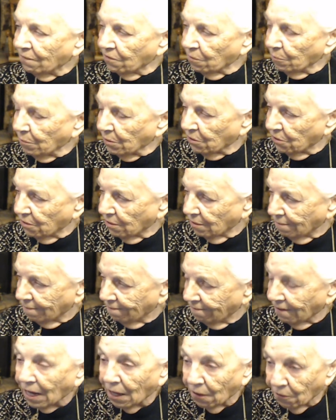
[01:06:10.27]
from his
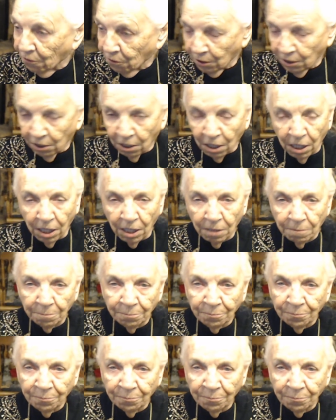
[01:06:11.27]
father-in-law.